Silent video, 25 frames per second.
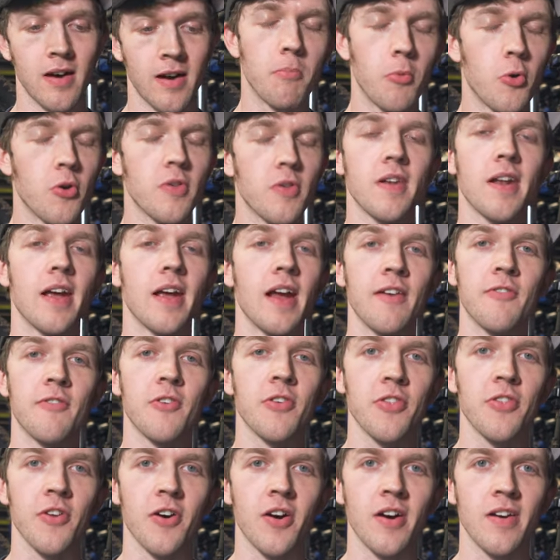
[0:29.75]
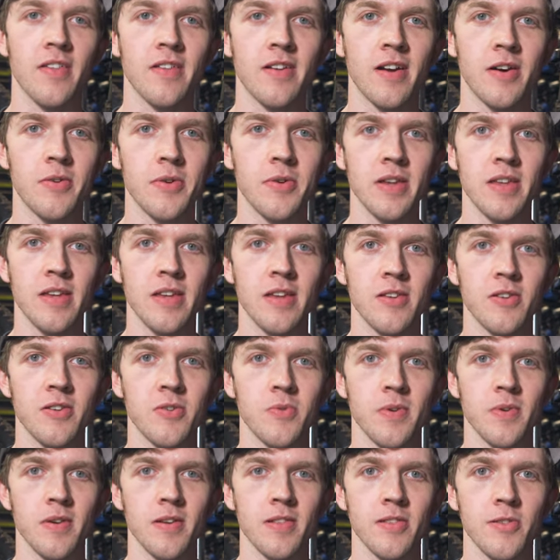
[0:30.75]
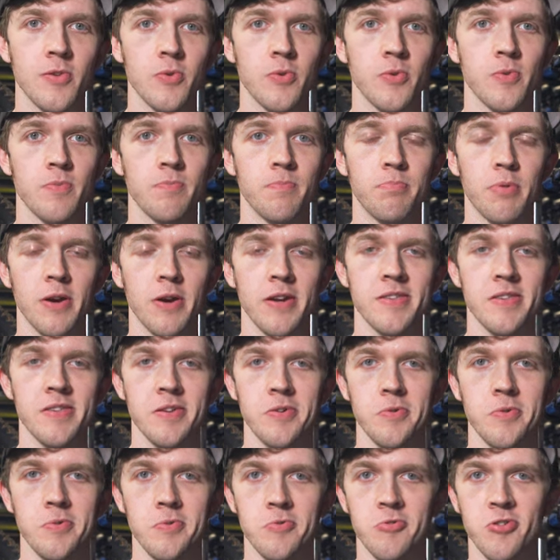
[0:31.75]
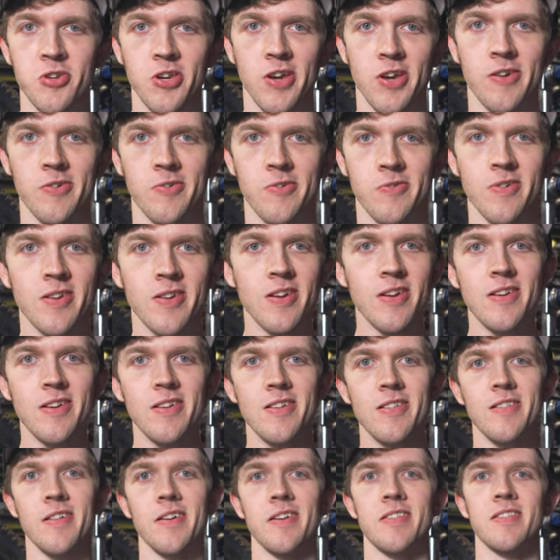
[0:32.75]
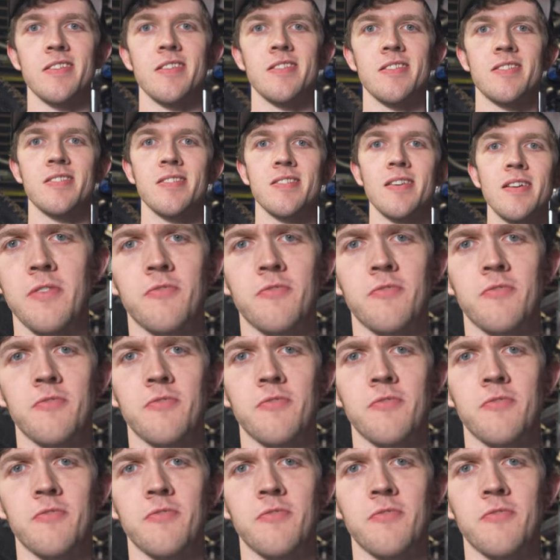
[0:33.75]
more than I ever thought that I would get doing a little bicycle channel like this.